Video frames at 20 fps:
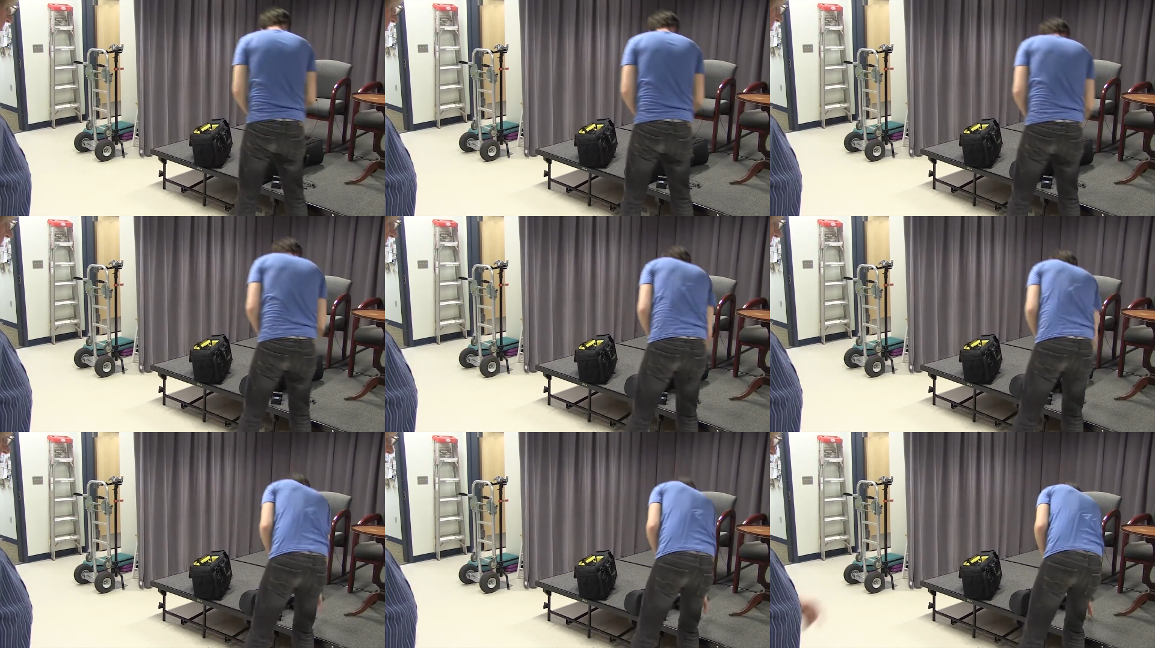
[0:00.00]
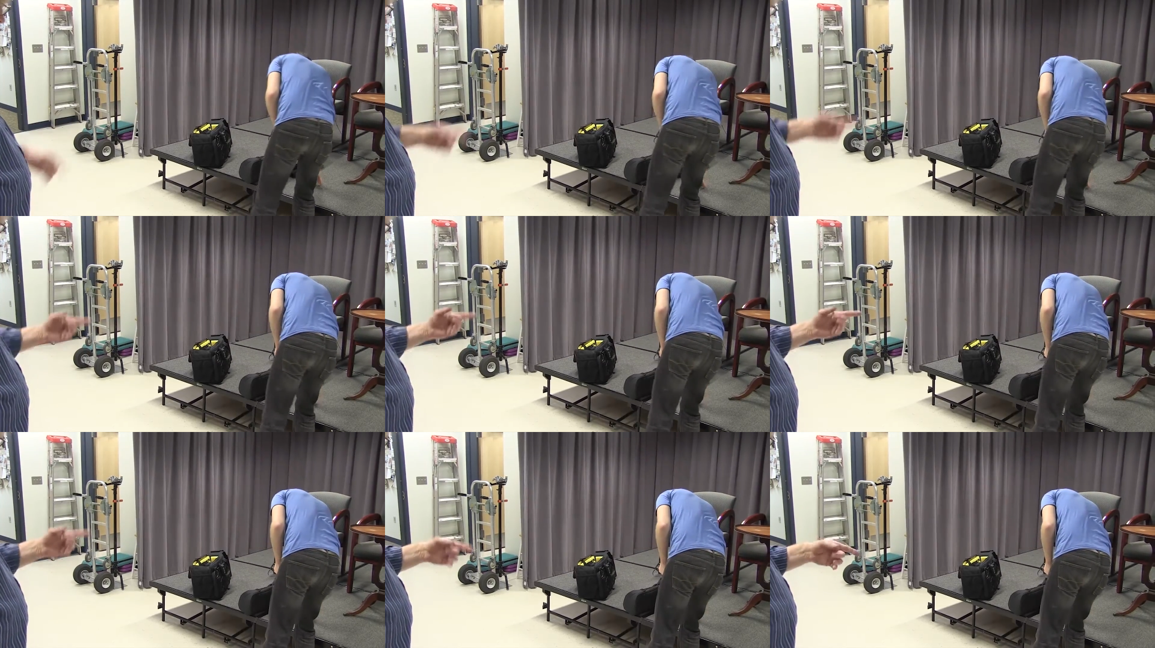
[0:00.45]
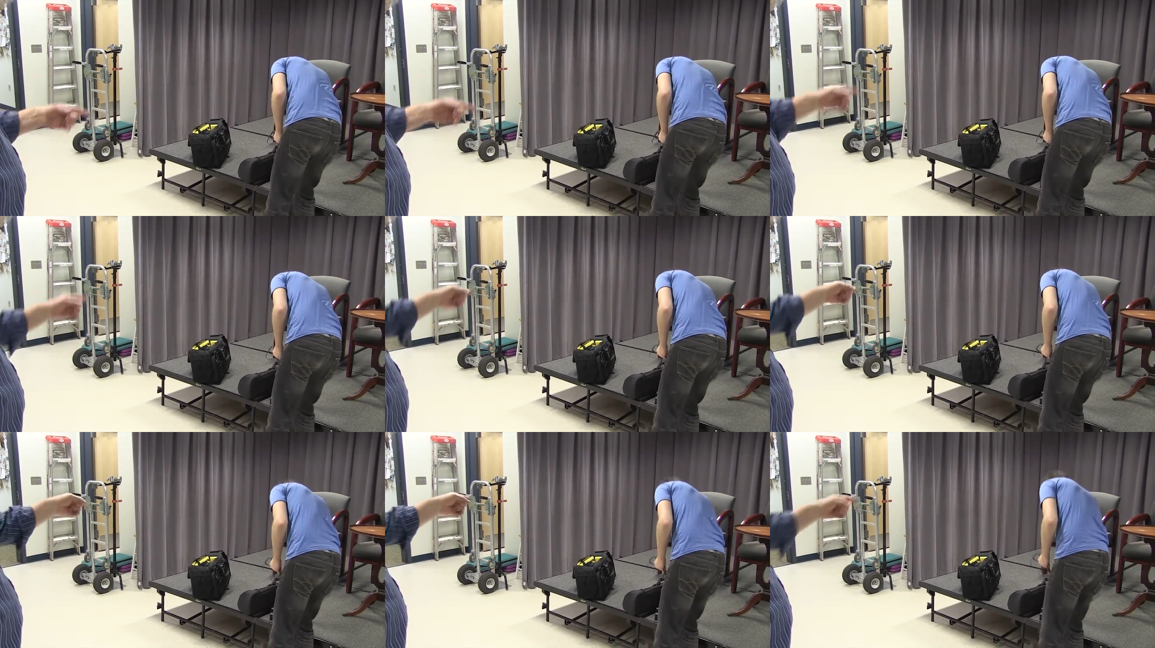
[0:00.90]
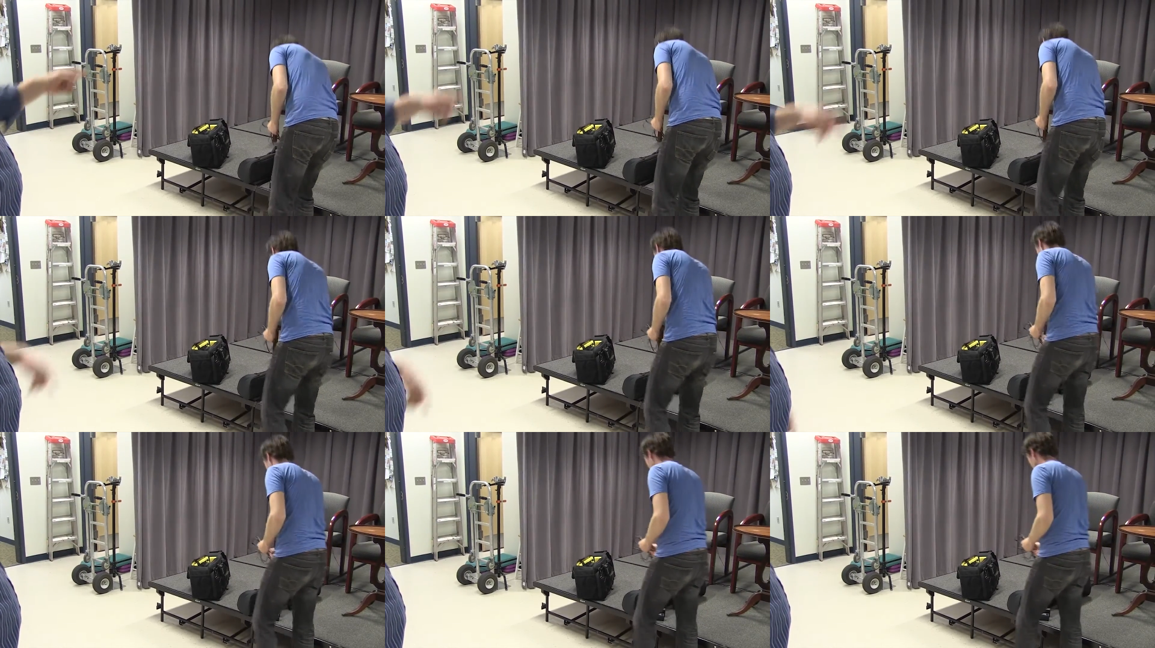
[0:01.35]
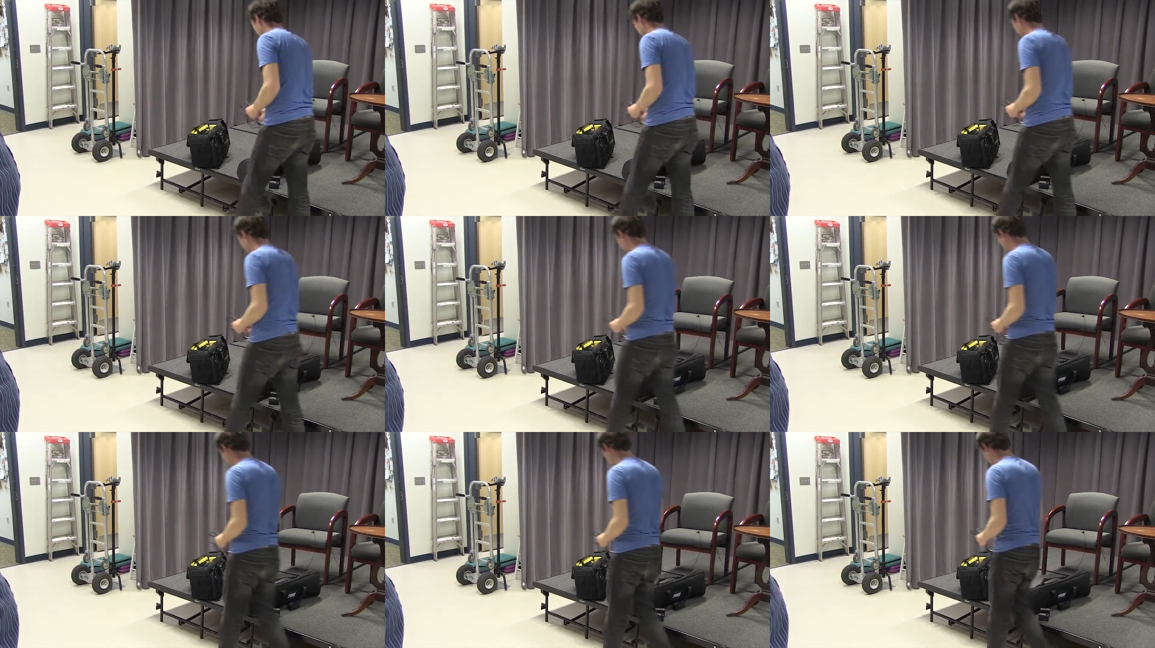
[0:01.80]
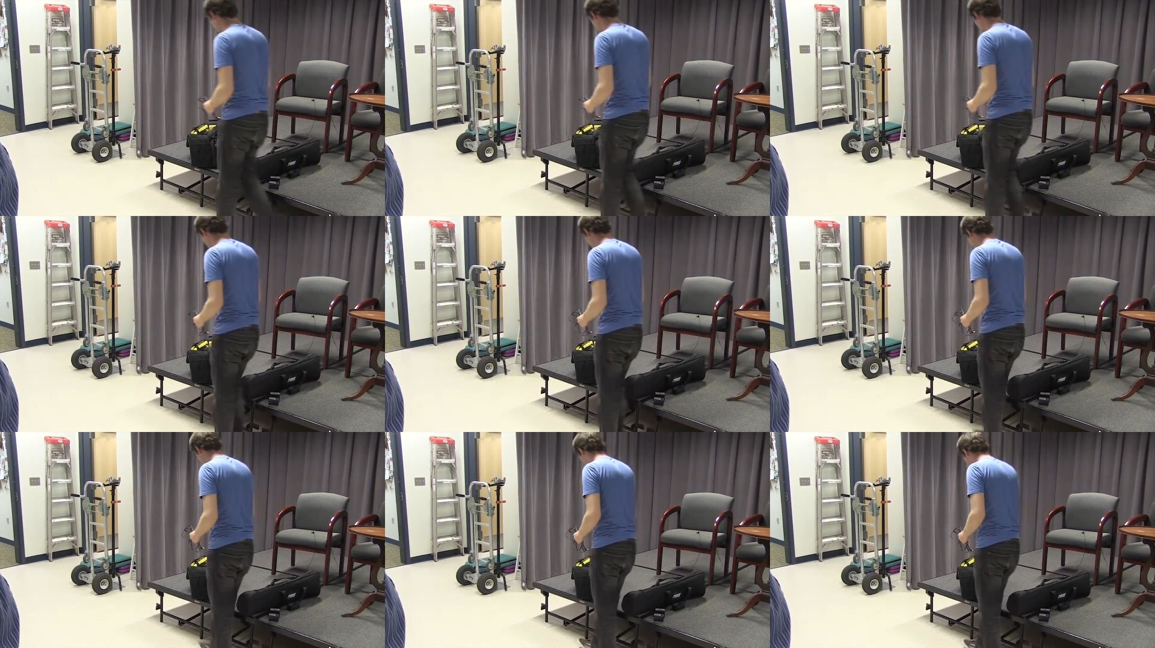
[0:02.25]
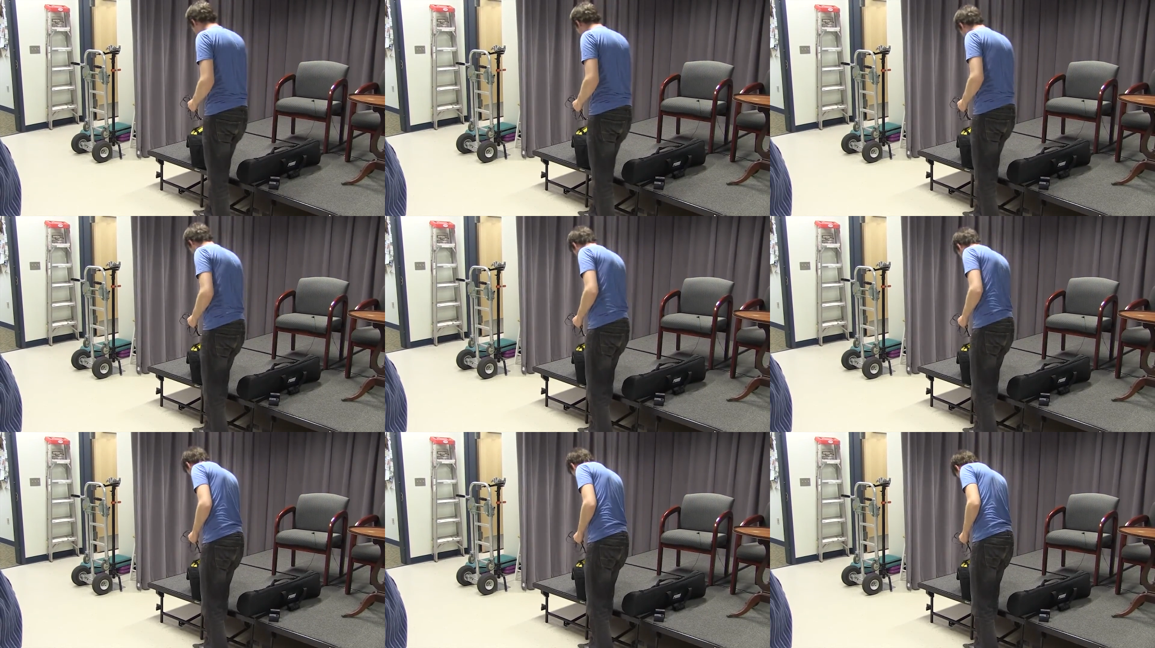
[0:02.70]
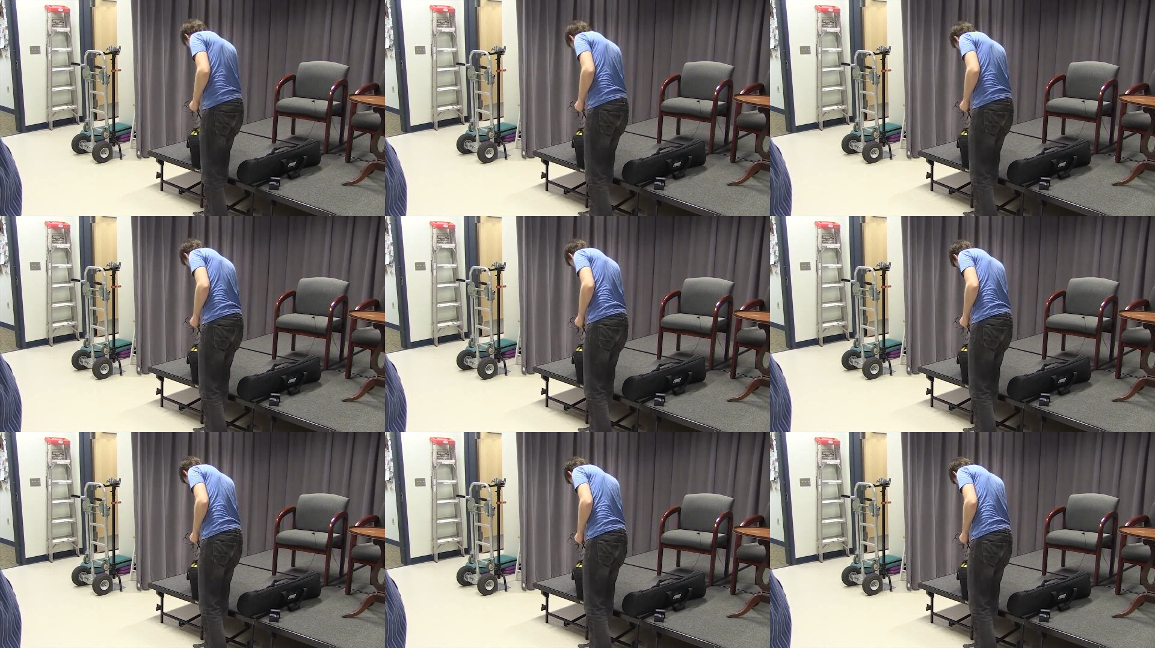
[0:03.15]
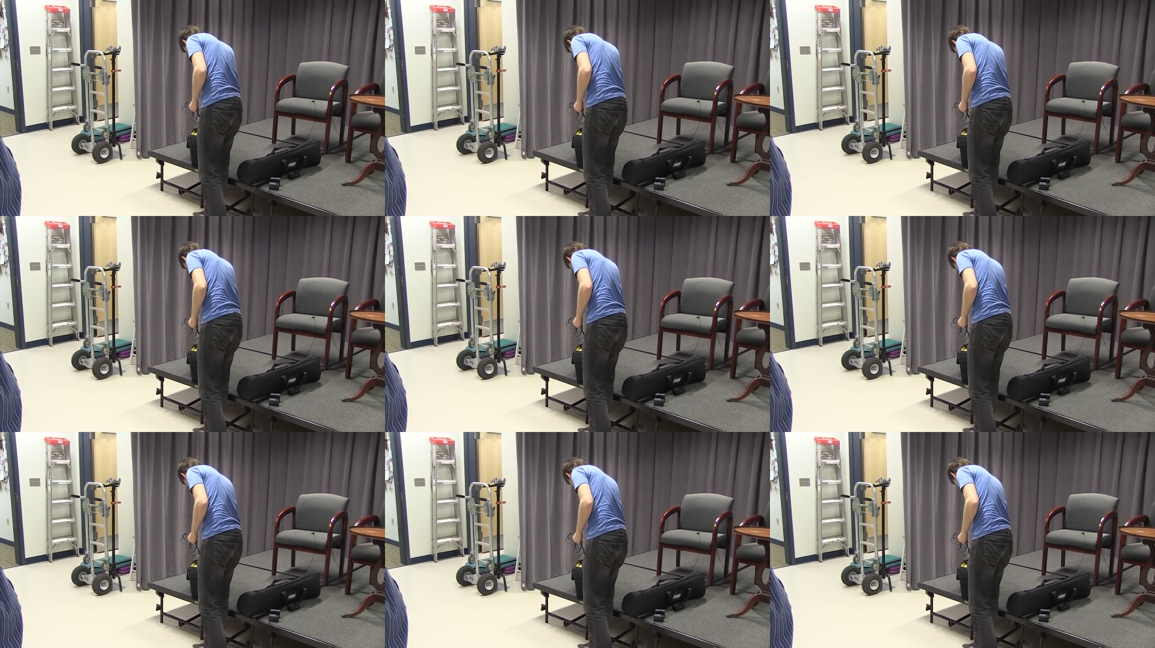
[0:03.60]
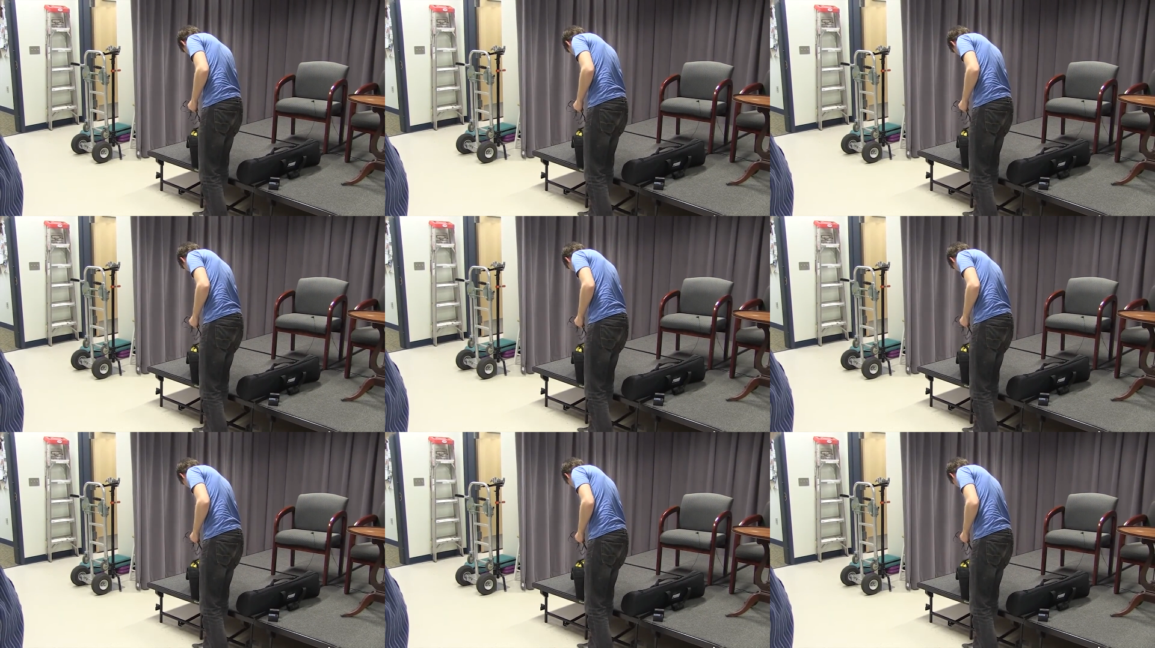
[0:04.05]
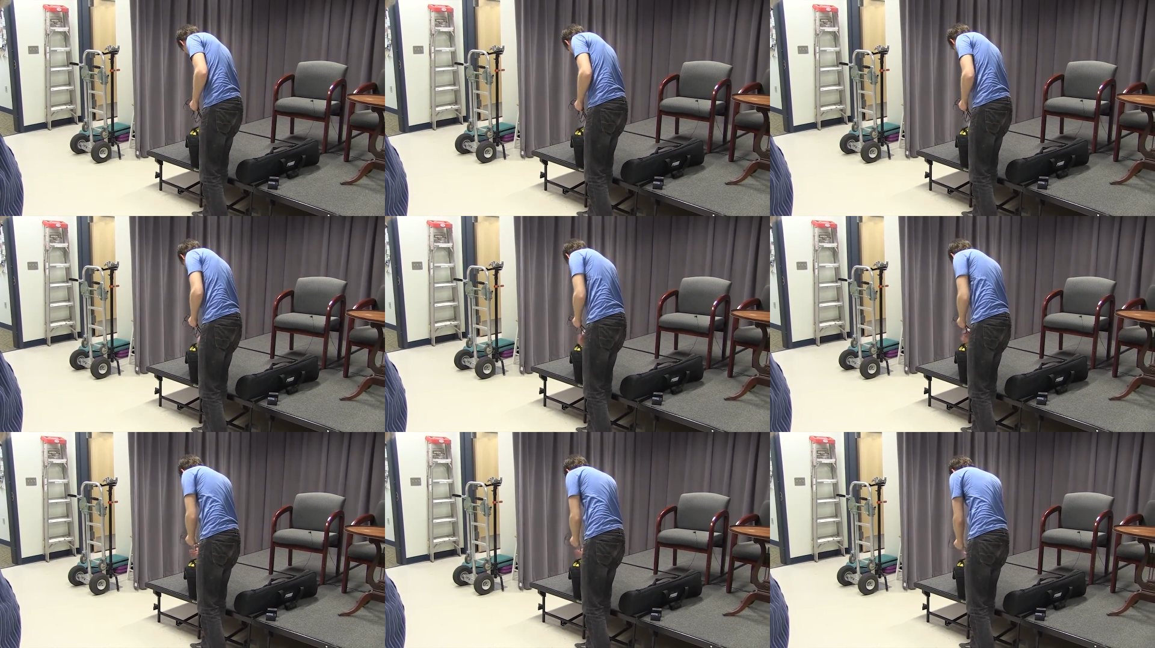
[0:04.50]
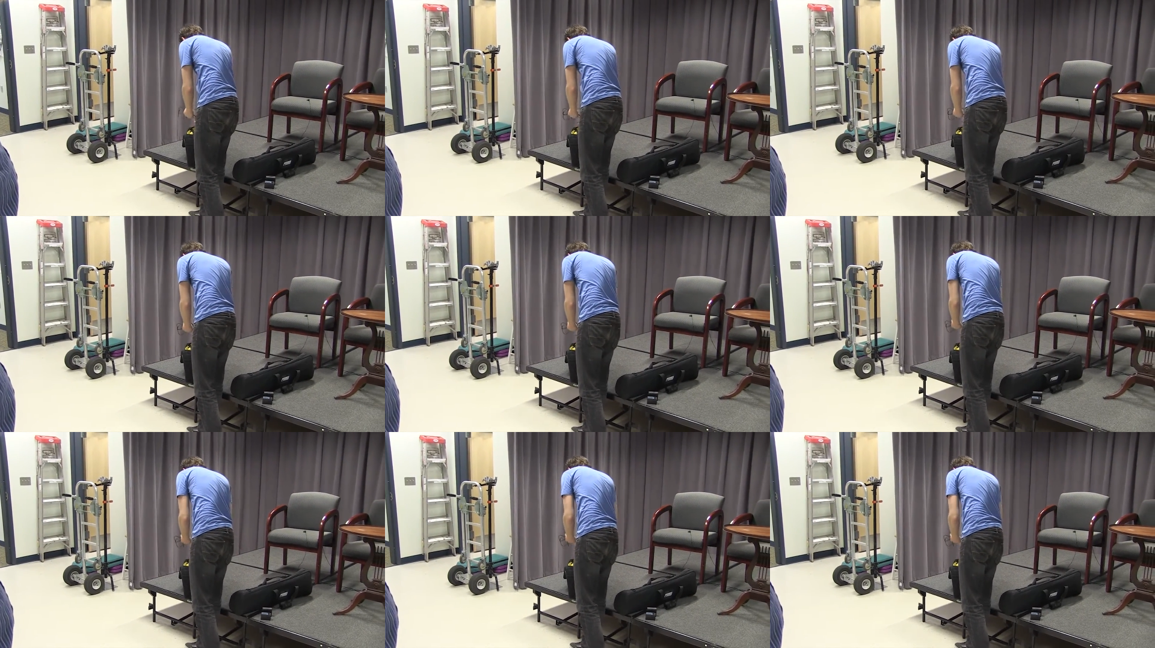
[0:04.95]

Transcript: [unreadable: no face in view]